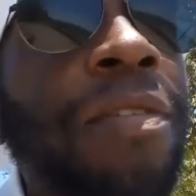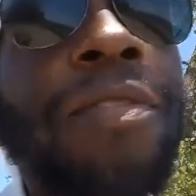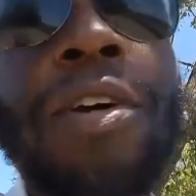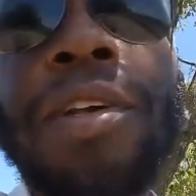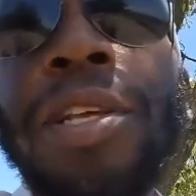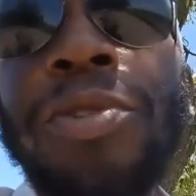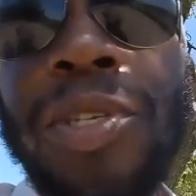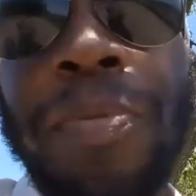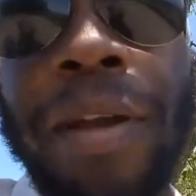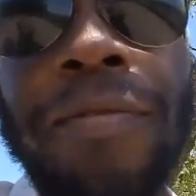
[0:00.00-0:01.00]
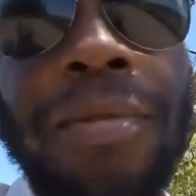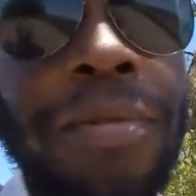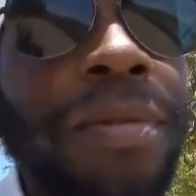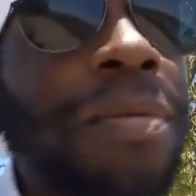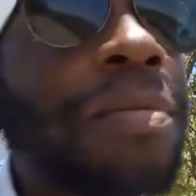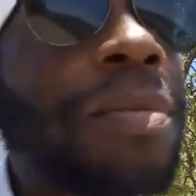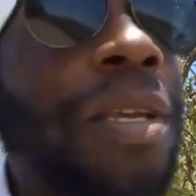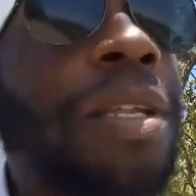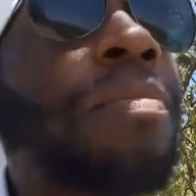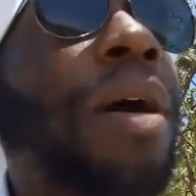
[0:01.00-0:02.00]
and very disrespectful.
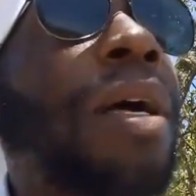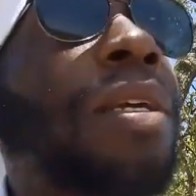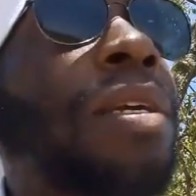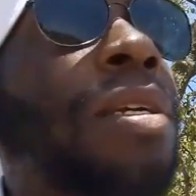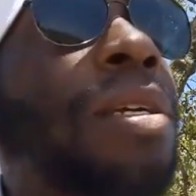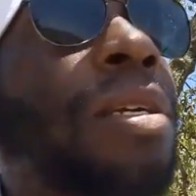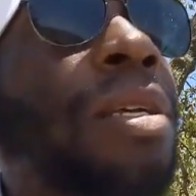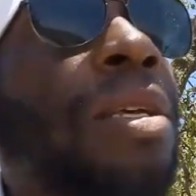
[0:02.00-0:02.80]
Anybody